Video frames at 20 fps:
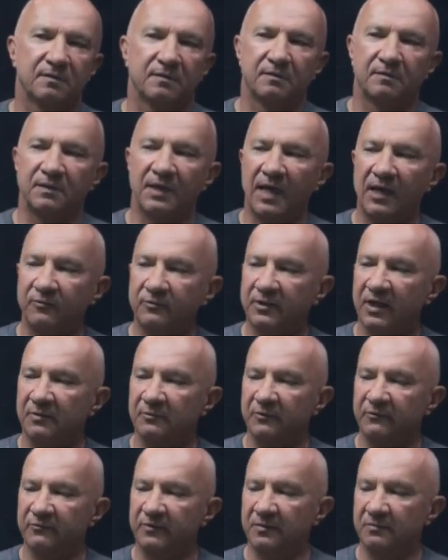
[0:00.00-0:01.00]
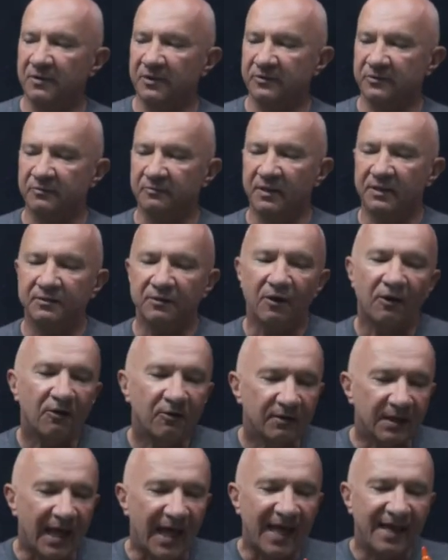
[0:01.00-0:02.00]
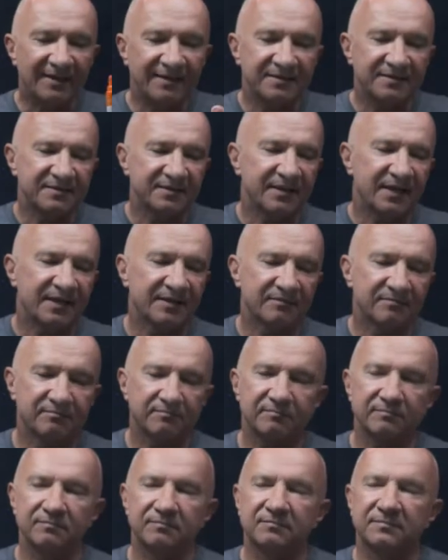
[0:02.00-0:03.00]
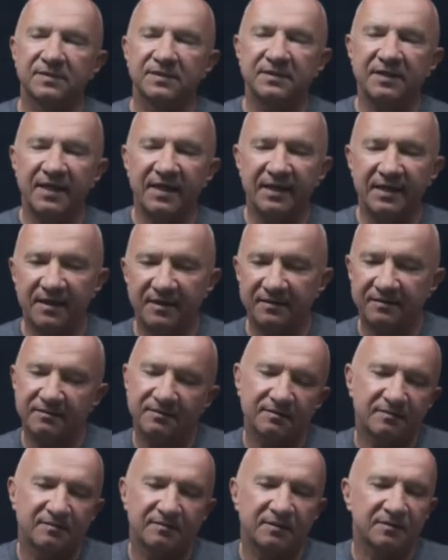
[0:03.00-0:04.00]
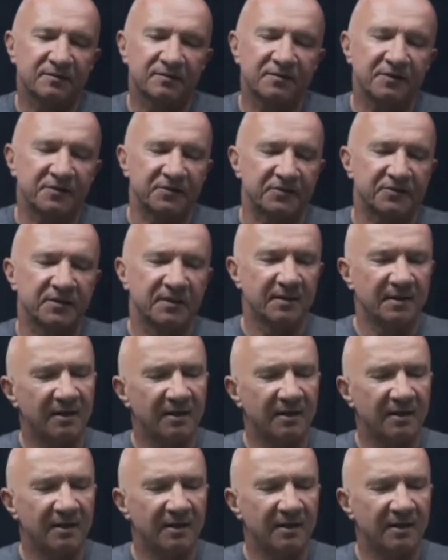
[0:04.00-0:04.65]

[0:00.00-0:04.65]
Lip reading: the outcome of the measurement, all Alice can say is this.